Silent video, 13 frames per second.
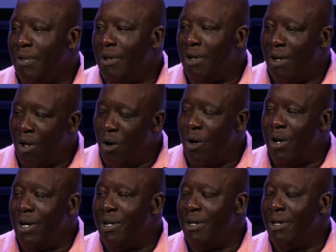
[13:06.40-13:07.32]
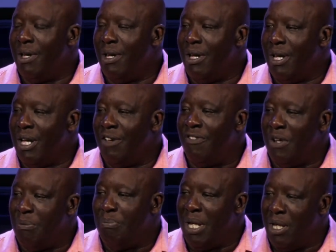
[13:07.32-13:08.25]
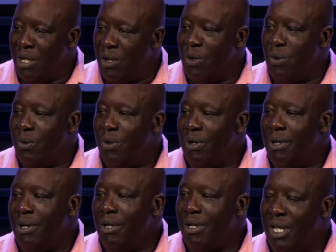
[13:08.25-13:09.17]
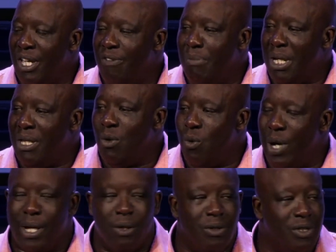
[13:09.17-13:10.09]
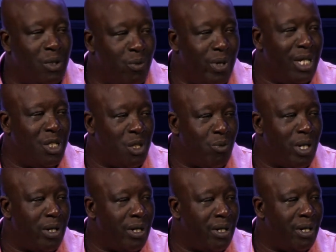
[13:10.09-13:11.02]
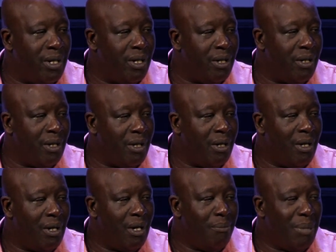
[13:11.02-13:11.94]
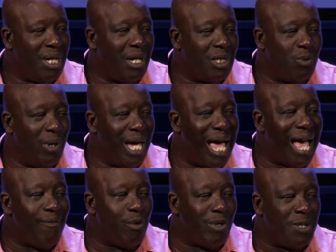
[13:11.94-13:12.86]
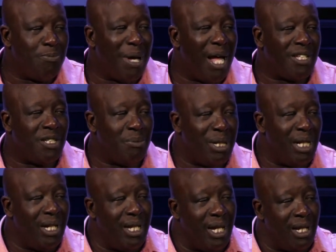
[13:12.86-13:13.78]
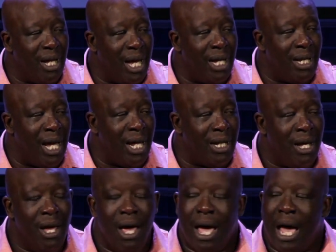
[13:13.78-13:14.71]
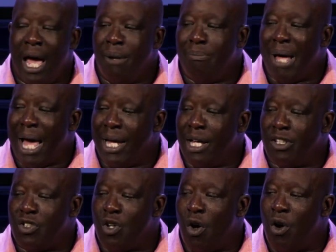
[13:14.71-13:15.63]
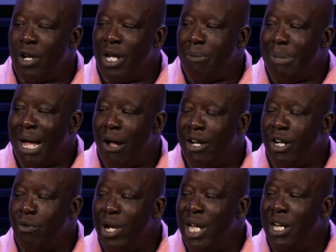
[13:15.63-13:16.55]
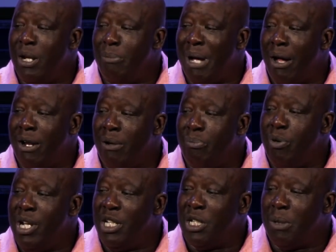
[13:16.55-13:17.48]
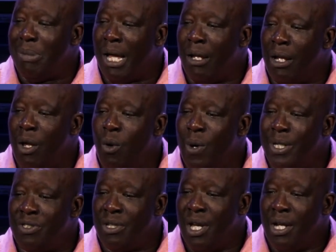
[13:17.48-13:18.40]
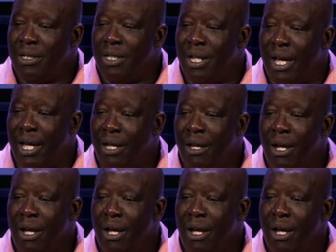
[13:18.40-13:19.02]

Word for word: Lord, if it be you, give me the will to read your word because we have a responsibility. And, and, and, and by us talking about and reading about and preaching about Lois today,